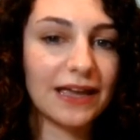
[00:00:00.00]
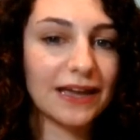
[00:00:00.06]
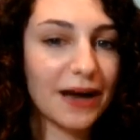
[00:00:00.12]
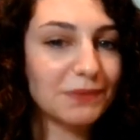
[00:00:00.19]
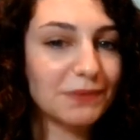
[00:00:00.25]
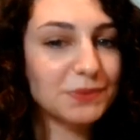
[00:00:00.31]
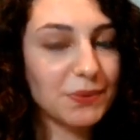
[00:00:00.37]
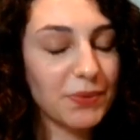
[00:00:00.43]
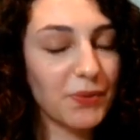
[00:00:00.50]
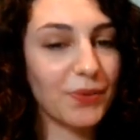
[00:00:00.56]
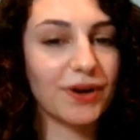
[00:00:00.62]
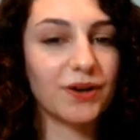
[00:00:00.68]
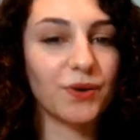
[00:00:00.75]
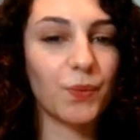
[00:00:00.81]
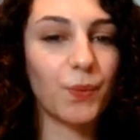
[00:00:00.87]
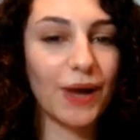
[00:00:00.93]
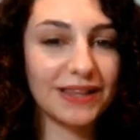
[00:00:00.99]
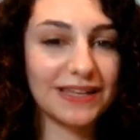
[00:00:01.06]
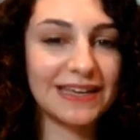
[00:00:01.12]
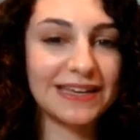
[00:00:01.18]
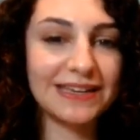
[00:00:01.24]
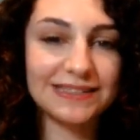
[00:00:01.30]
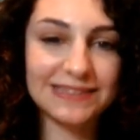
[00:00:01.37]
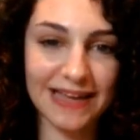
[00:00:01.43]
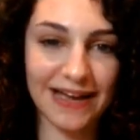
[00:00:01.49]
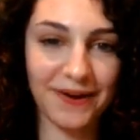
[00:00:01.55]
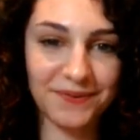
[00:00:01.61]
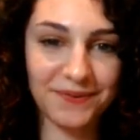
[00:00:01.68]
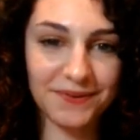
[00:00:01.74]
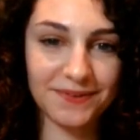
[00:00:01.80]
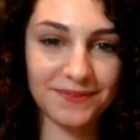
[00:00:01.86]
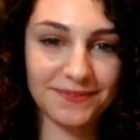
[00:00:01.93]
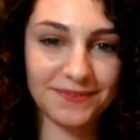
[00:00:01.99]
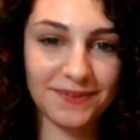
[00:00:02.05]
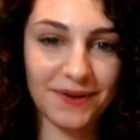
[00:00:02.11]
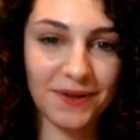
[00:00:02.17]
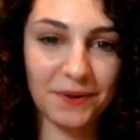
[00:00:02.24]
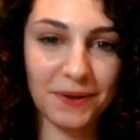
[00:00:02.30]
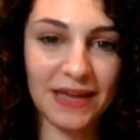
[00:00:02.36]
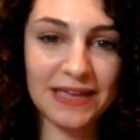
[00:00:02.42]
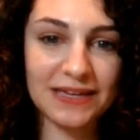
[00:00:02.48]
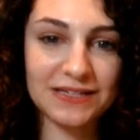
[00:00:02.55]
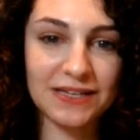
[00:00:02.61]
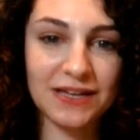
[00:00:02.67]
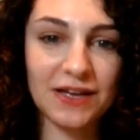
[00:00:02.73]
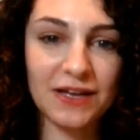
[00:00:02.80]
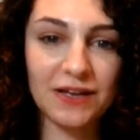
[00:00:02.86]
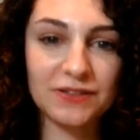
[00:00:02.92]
it comes from the word Walid town. All right.